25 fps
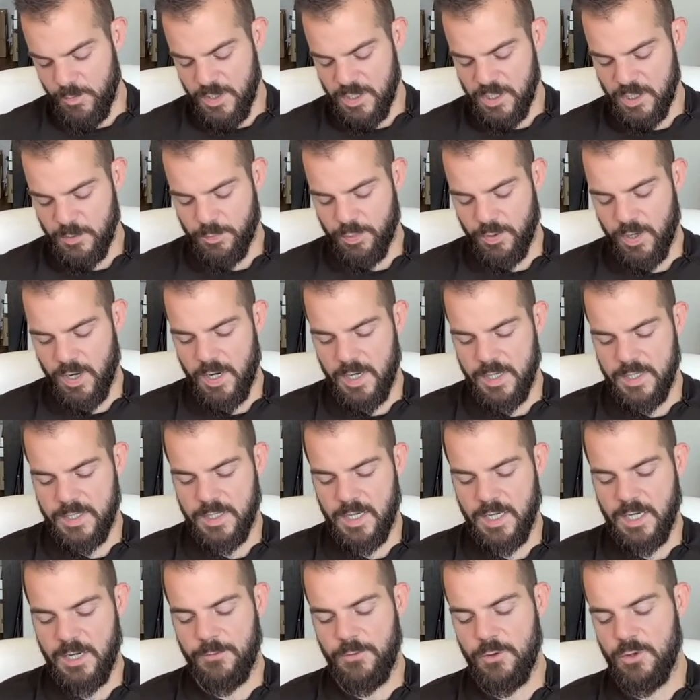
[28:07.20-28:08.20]
you'd be surprised,
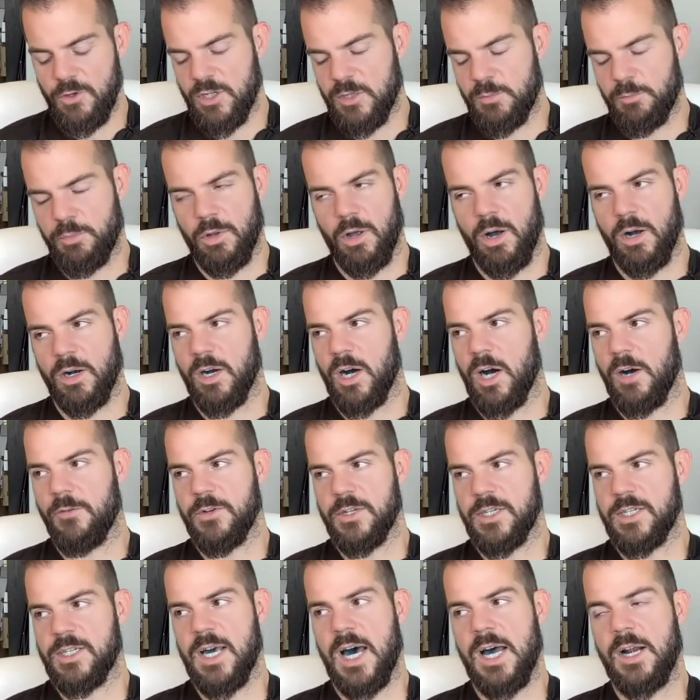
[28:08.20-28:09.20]
like if you just block off
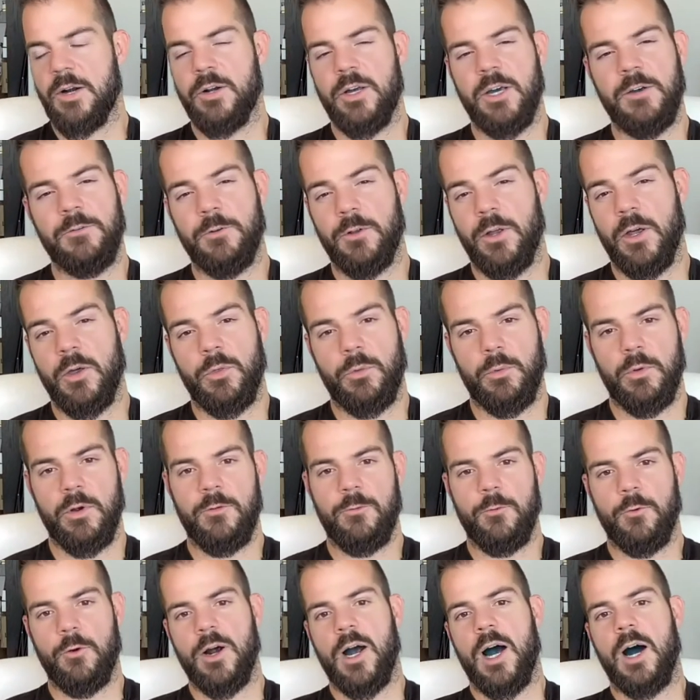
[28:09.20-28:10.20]
a Saturday for like three
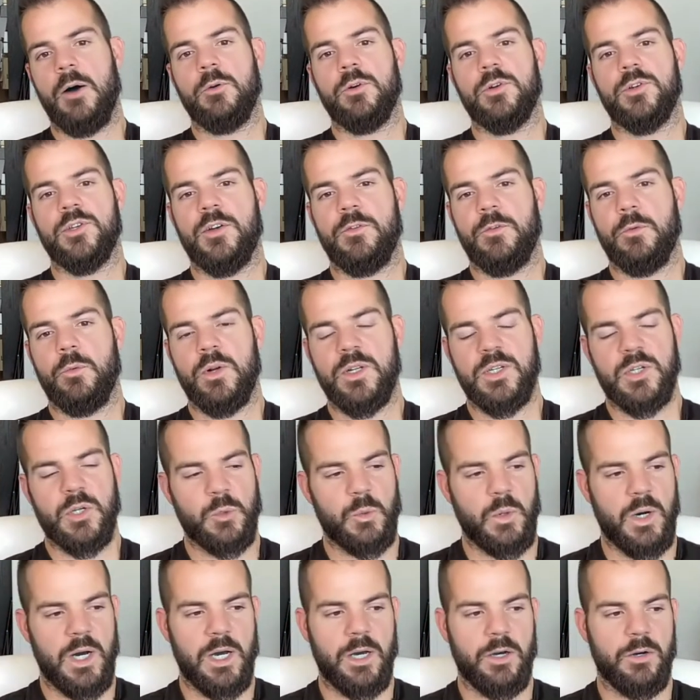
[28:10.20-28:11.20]
or four hours every once in
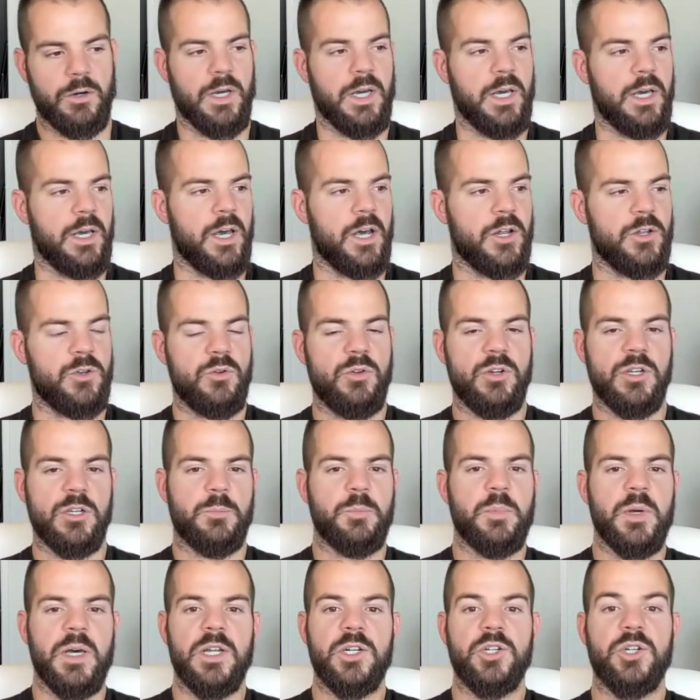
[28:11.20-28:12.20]
a while and you
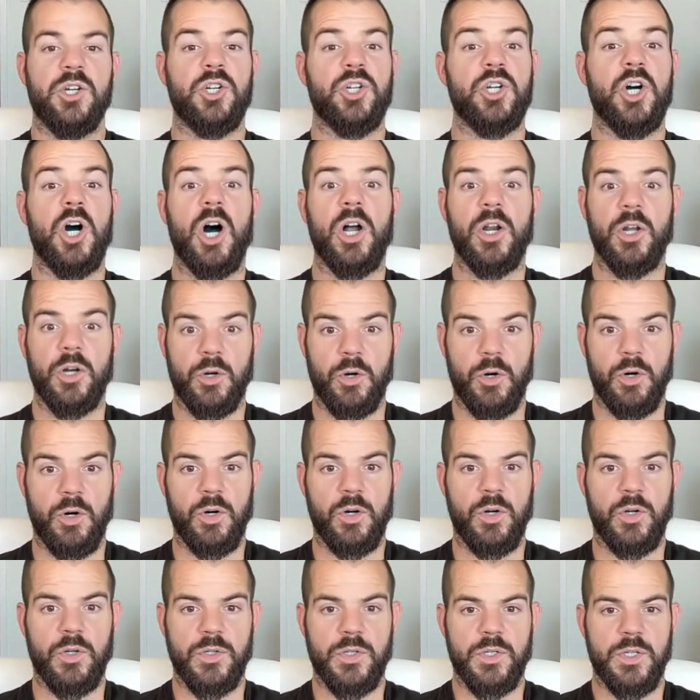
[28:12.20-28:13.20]
just binge a ton of
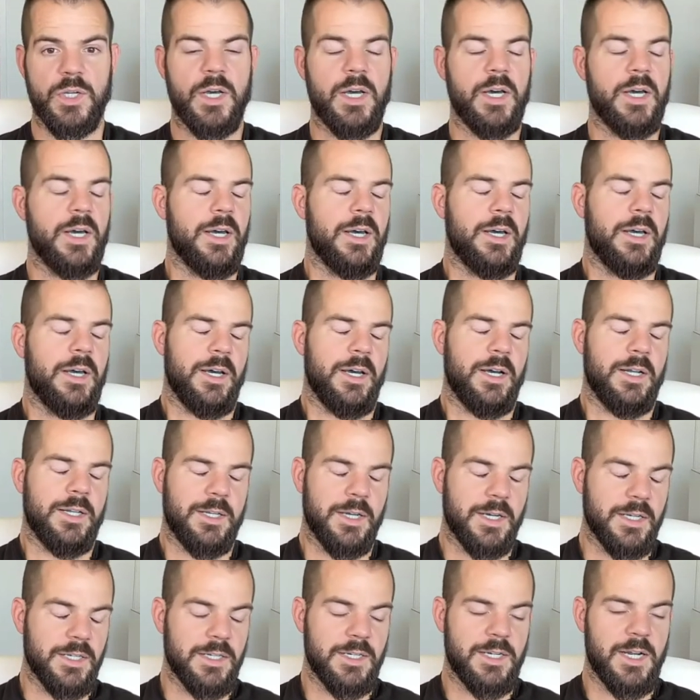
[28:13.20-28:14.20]
calls, it
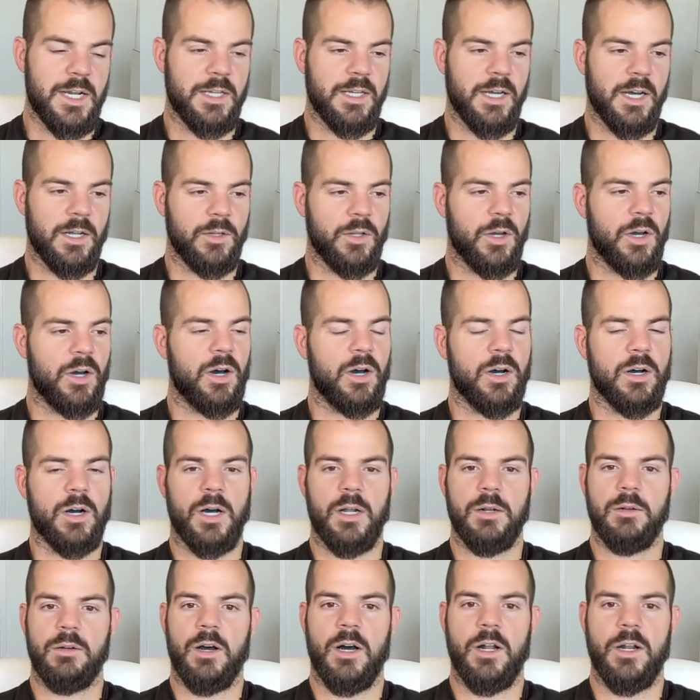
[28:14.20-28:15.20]
doesn't take that long
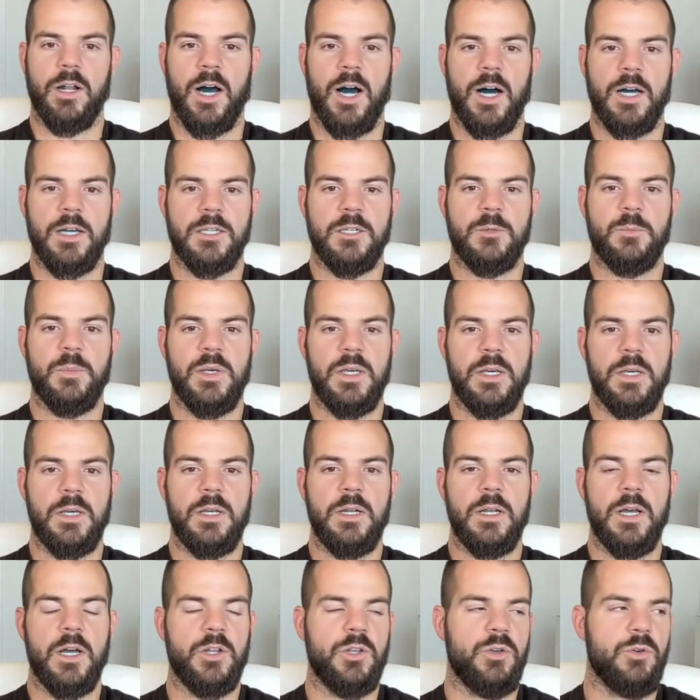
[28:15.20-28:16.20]
on, on high
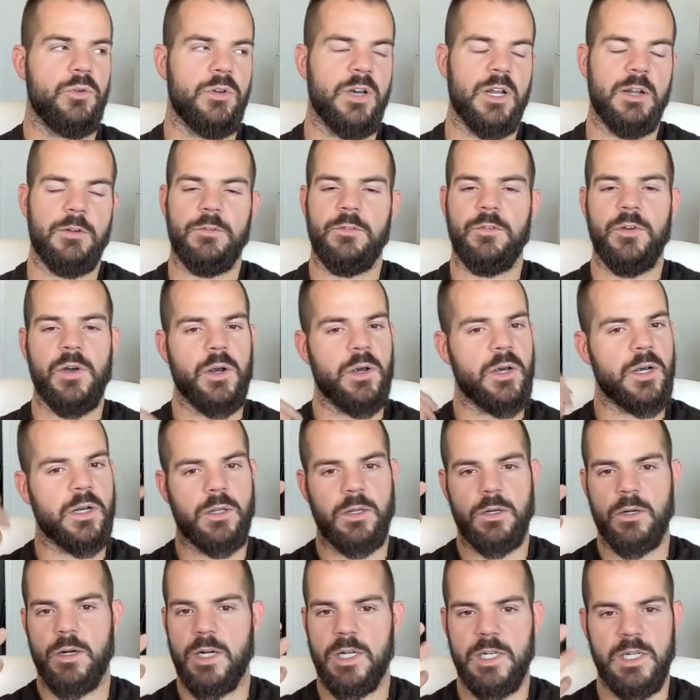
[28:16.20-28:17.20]
speed. And you get a very
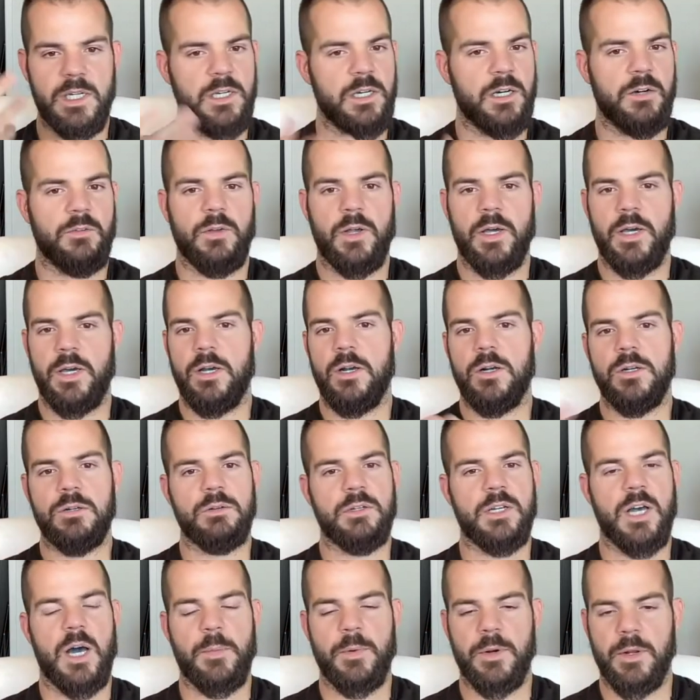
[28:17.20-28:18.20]
clear idea of like, here's
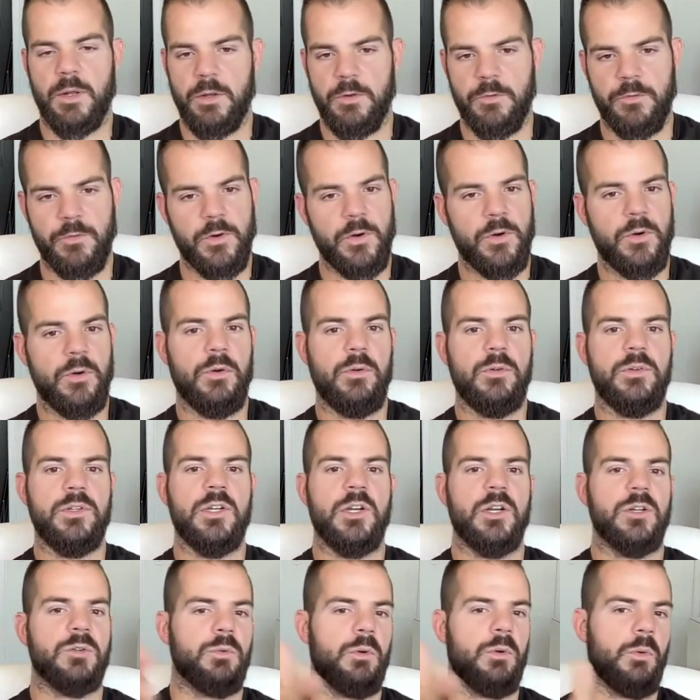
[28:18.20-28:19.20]
what's happening on the phones.
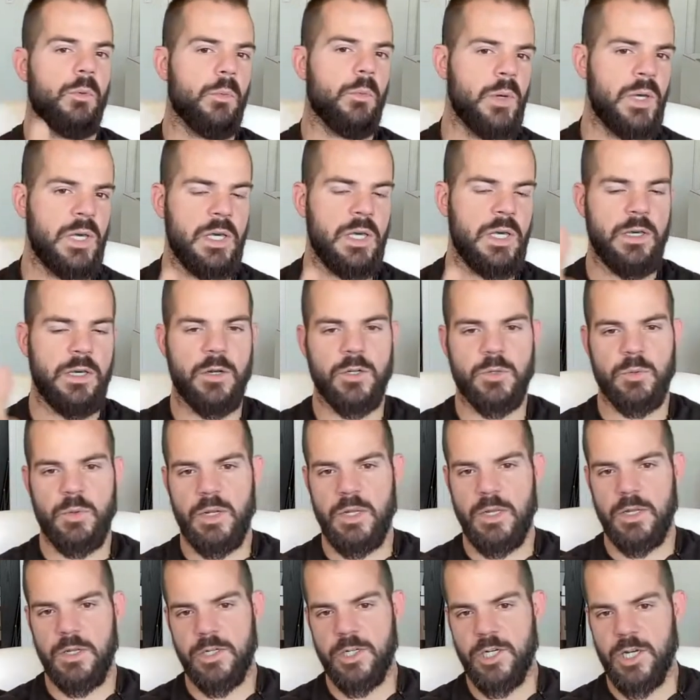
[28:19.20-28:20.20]
Here's where we're weak. Here's what
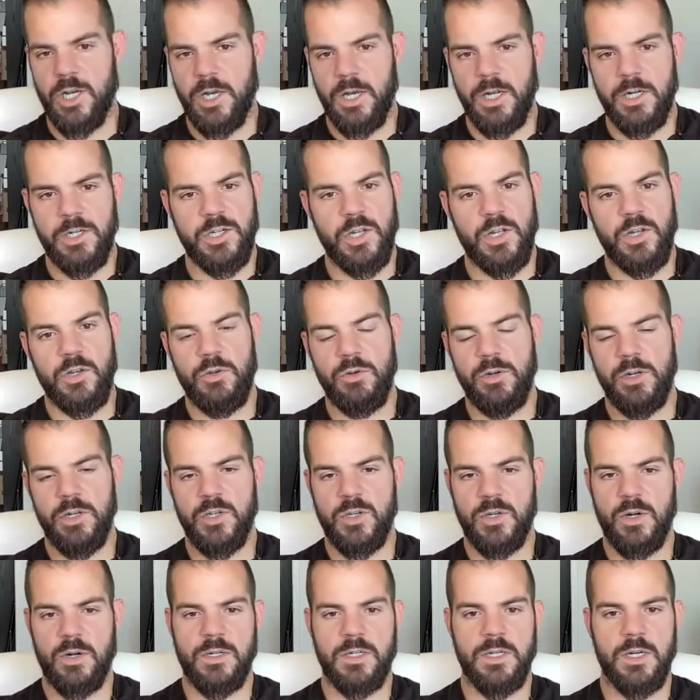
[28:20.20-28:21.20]
we need to change. And you can
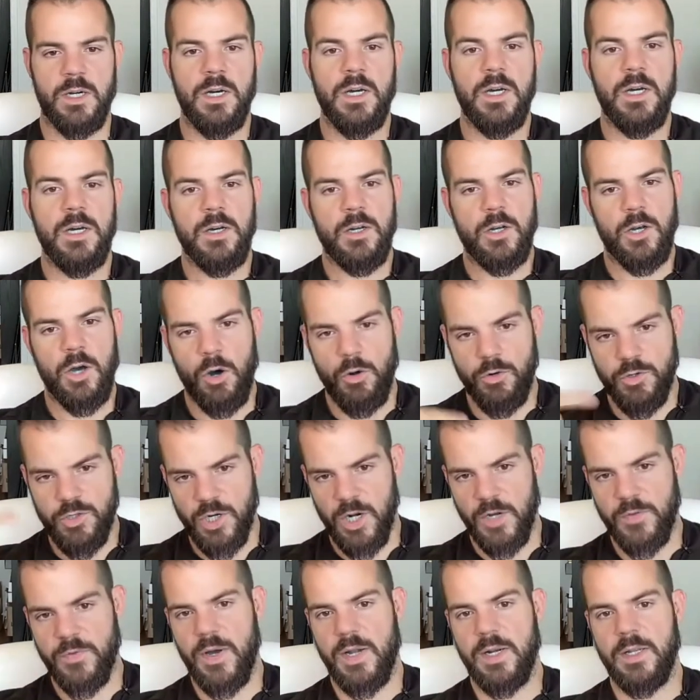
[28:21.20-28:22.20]
start to coach
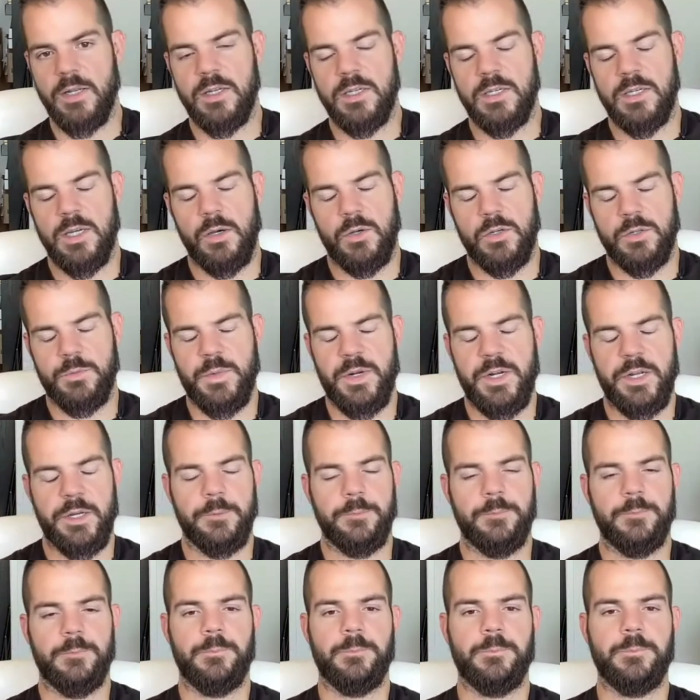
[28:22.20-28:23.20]
on that in the sales meeting.